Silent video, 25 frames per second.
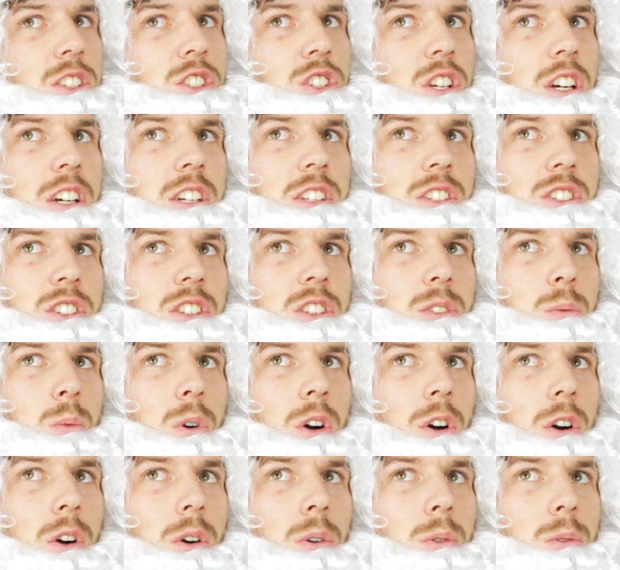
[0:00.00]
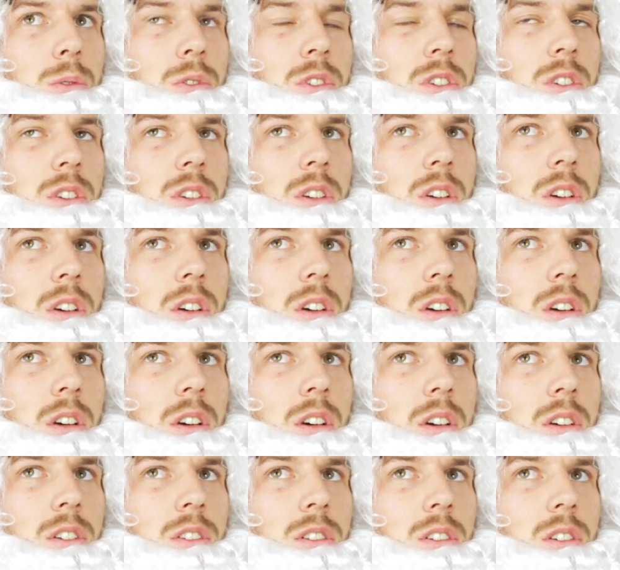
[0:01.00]
changing the world,
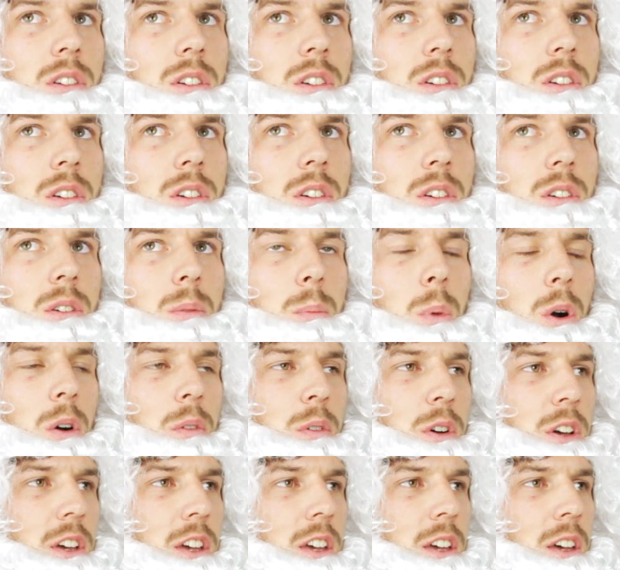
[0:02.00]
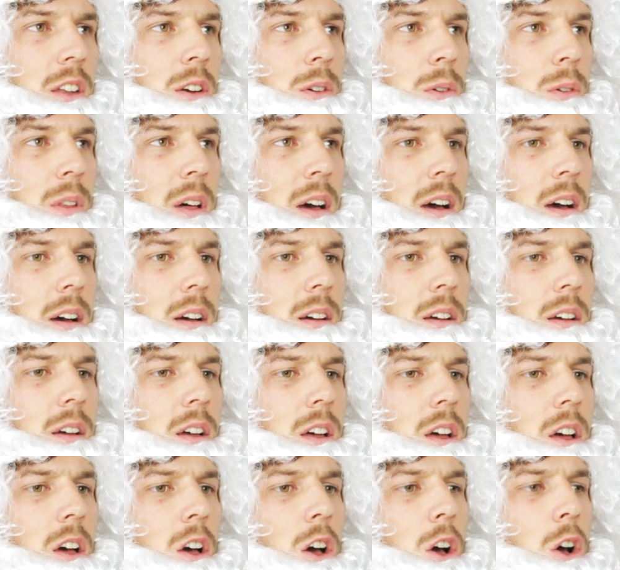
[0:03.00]
poverty and all that.
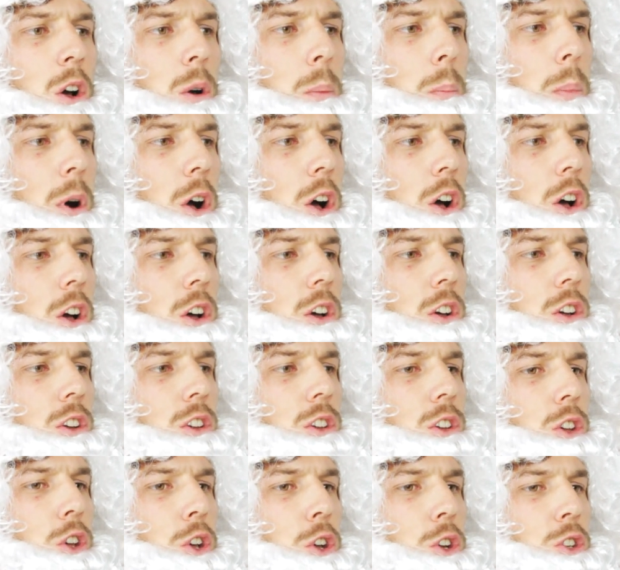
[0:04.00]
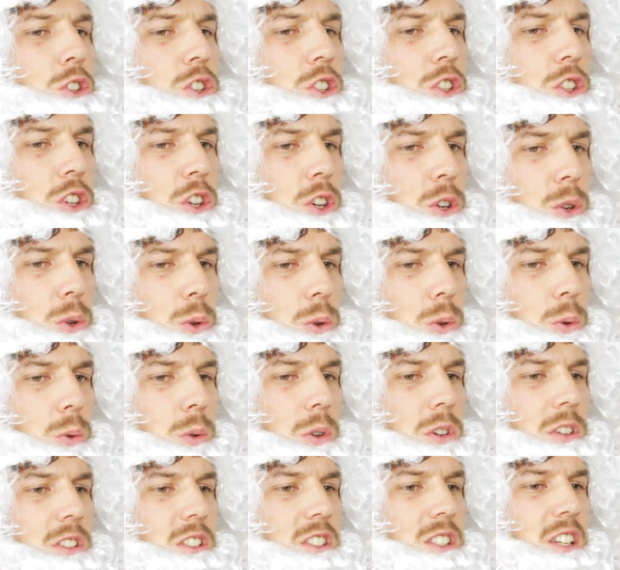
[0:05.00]
But could
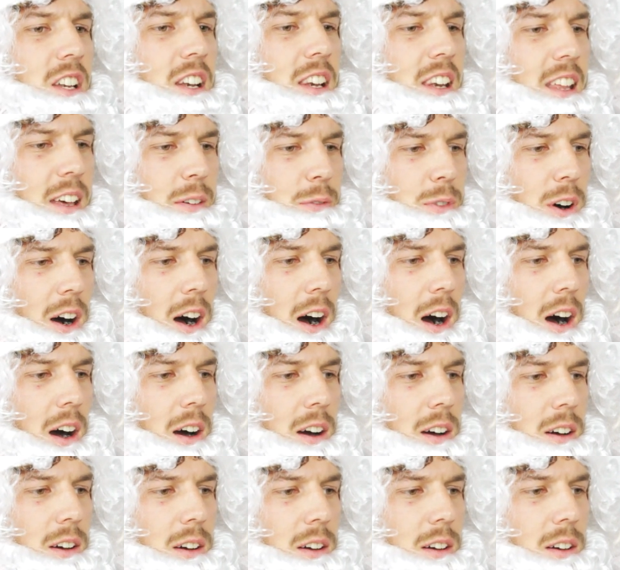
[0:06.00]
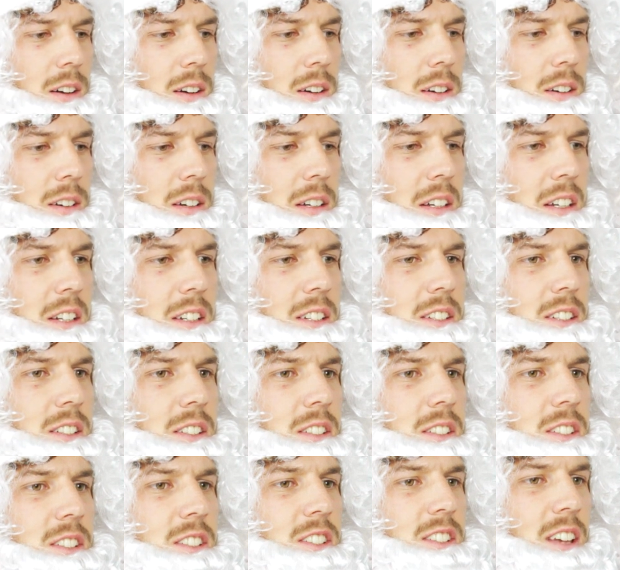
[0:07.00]
you deliver
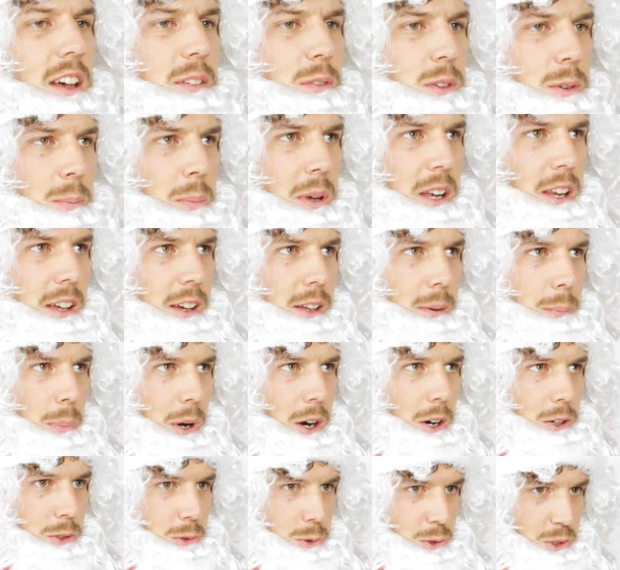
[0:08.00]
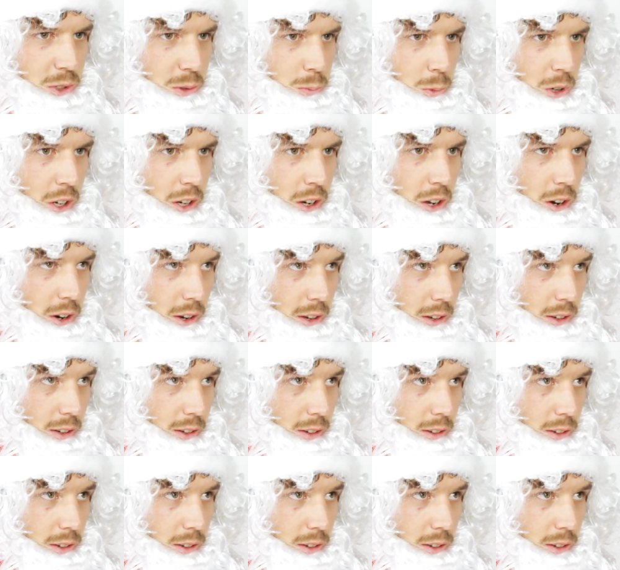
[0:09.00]
7 billion parcels in one night?